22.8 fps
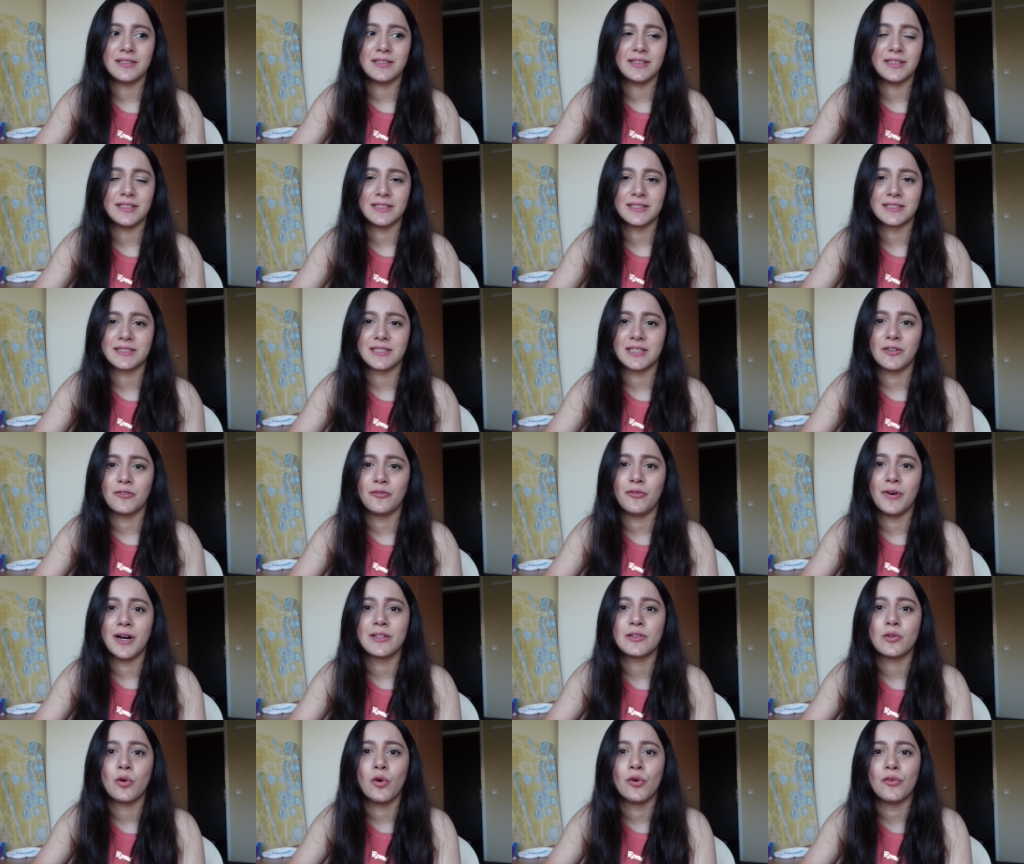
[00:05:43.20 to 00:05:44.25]
is the
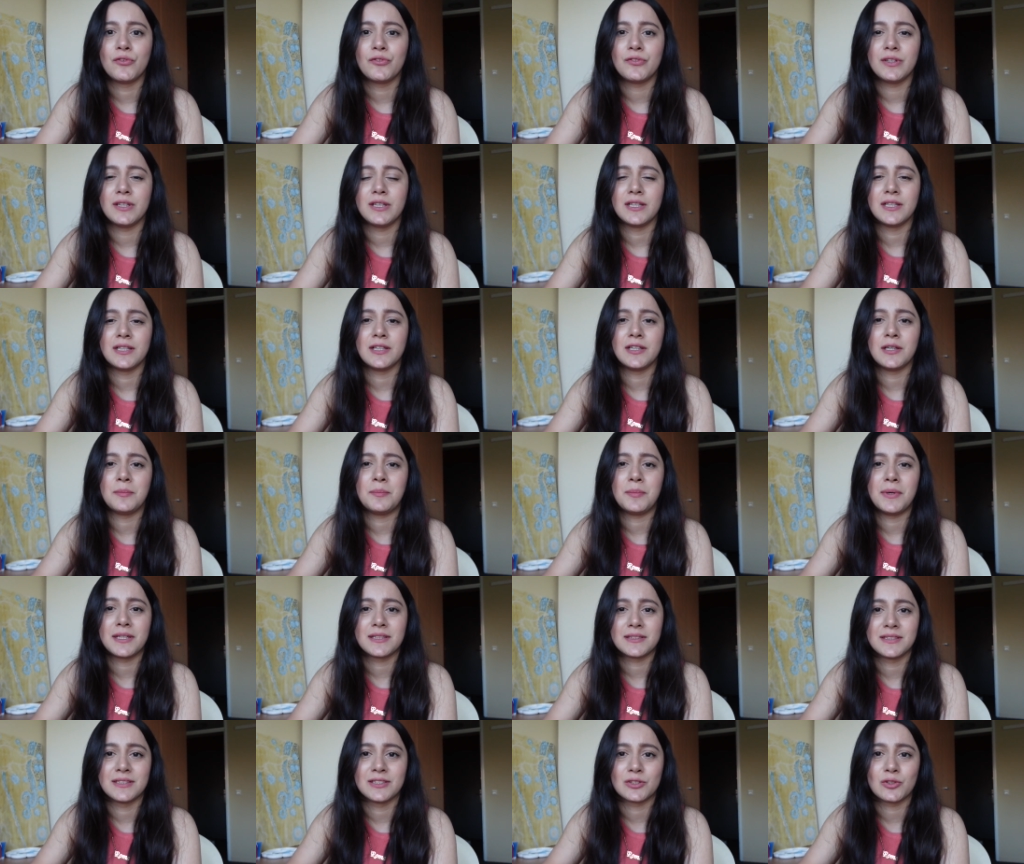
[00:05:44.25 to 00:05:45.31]
one of uh,
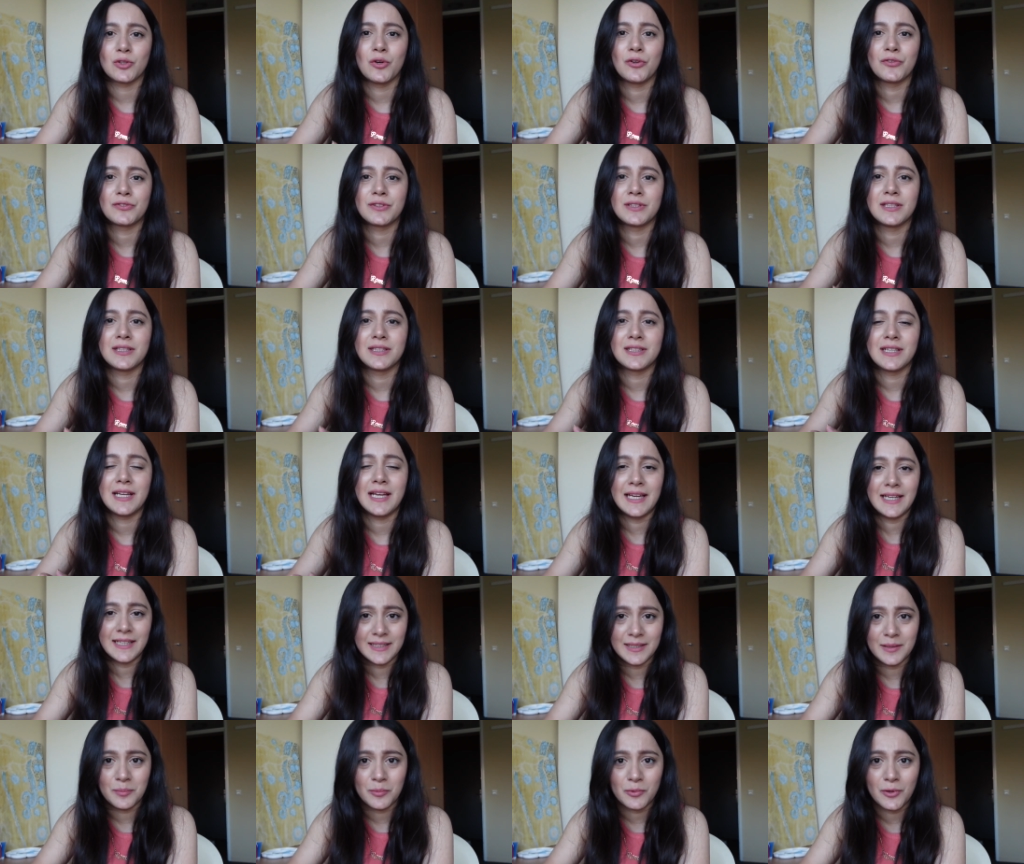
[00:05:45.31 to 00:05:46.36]
partners of the
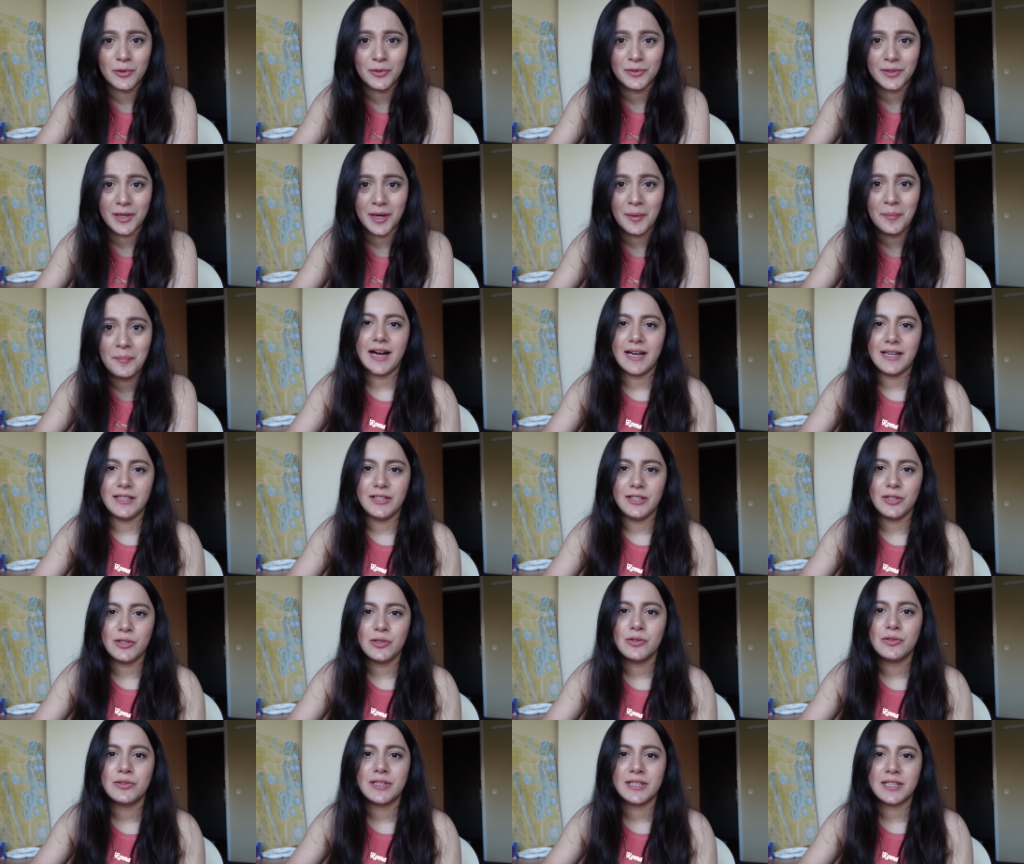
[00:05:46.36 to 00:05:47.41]
EngD program I
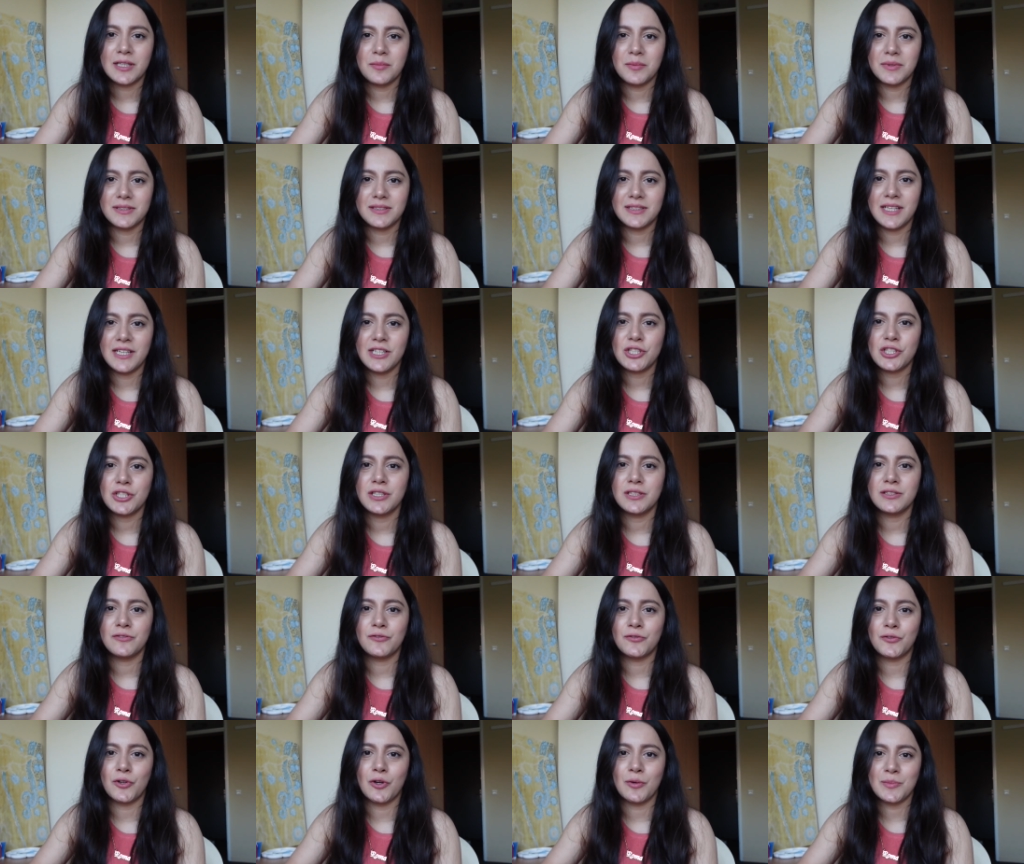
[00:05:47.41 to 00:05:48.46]
knew recommendation
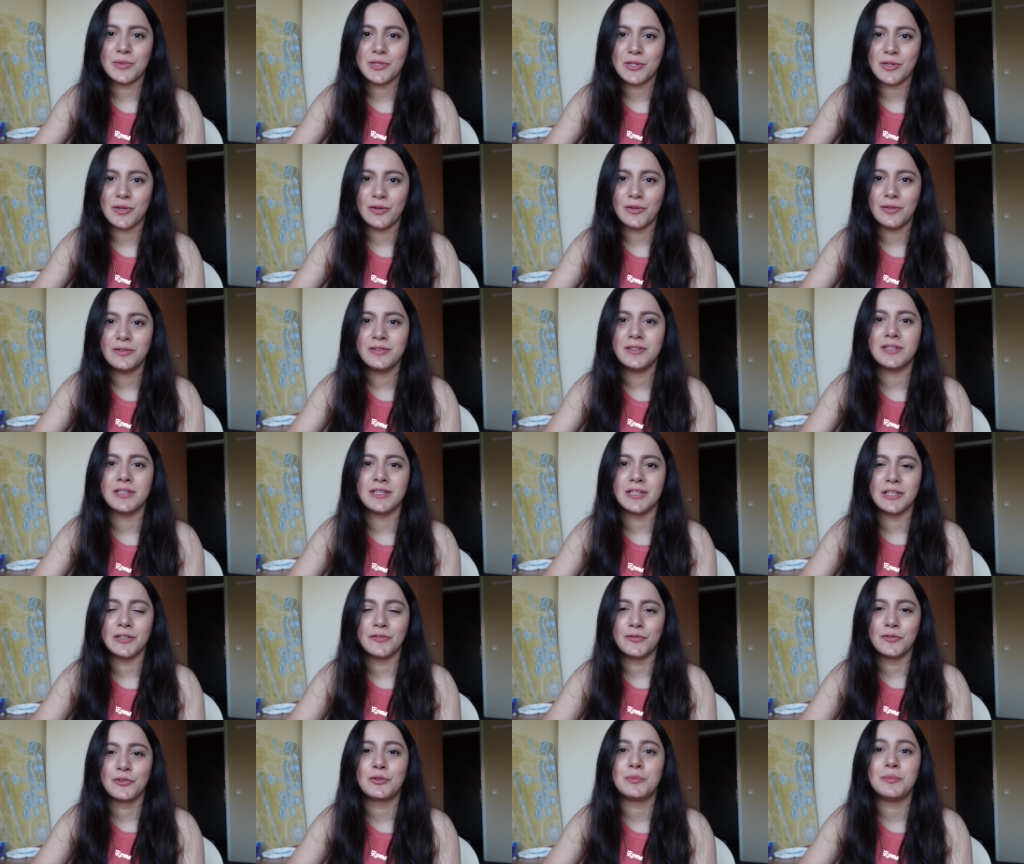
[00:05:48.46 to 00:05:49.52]
from CERN uh,
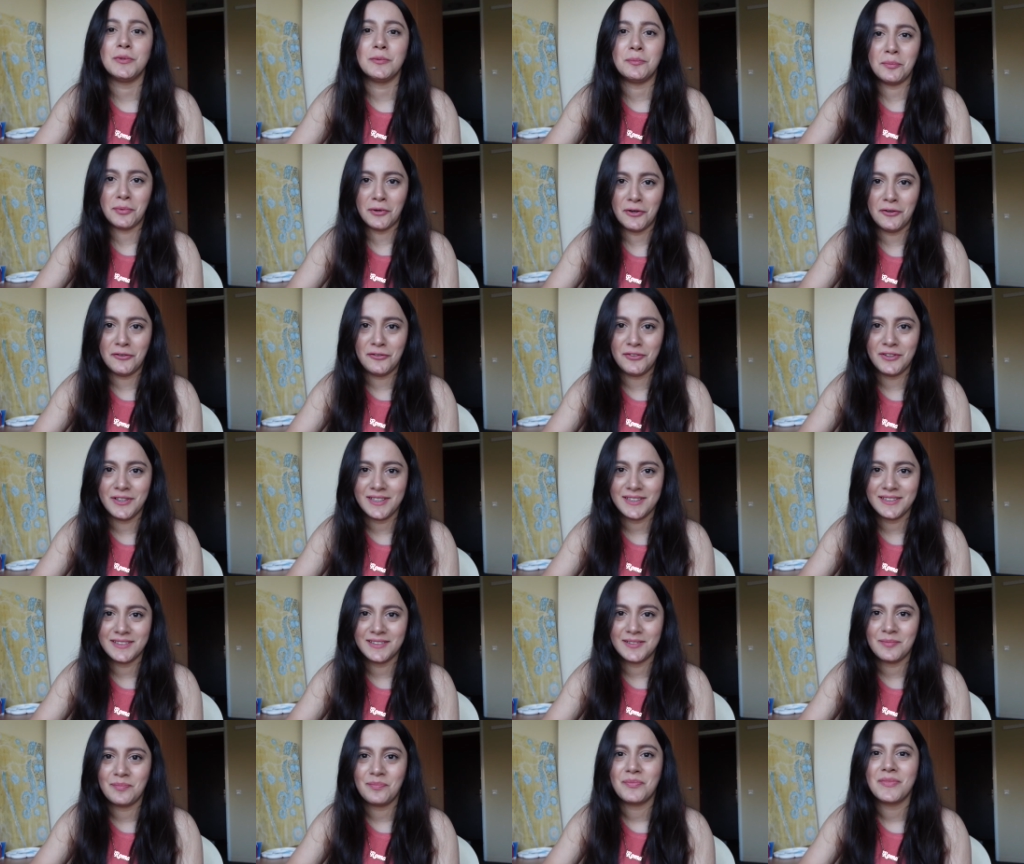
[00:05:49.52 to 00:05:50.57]
would be
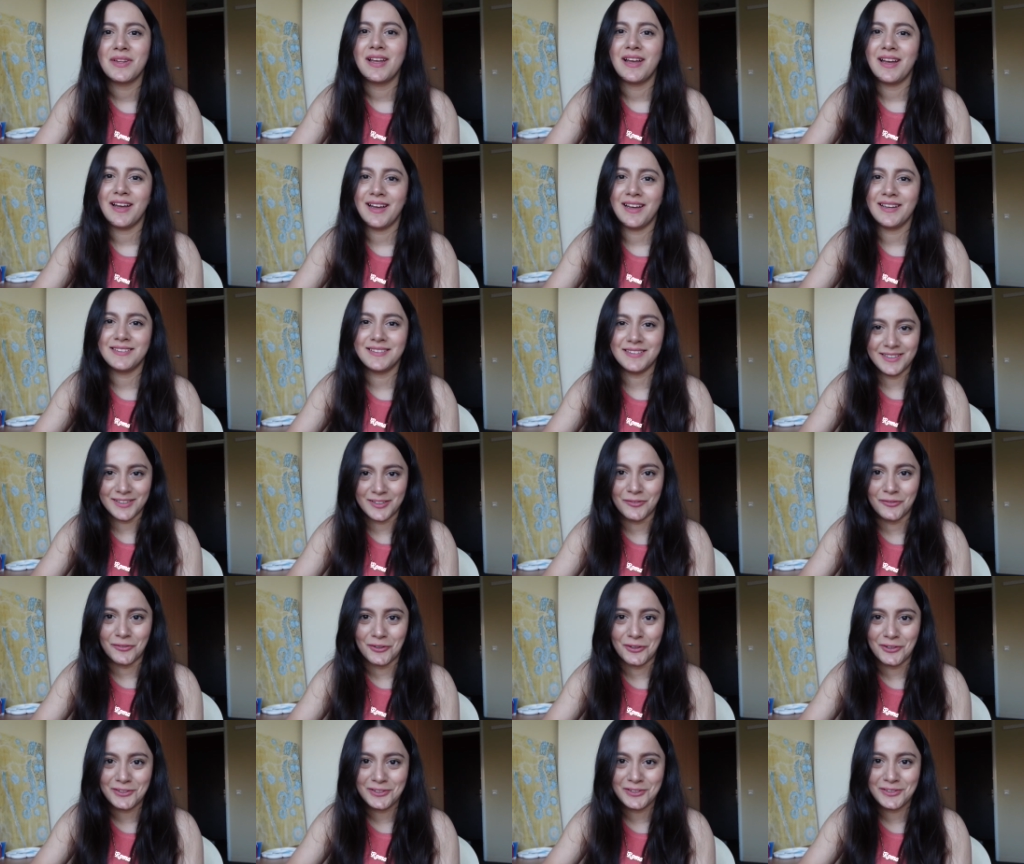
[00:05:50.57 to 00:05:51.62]
perfect and it
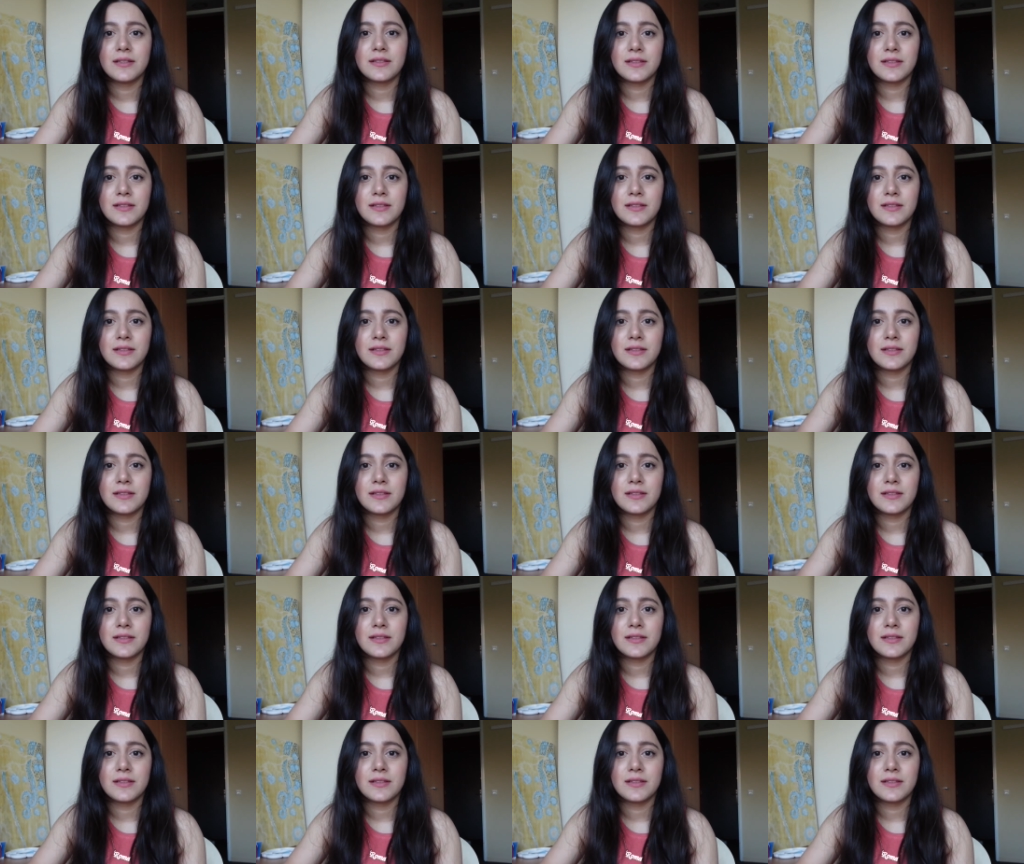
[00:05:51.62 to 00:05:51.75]
worked.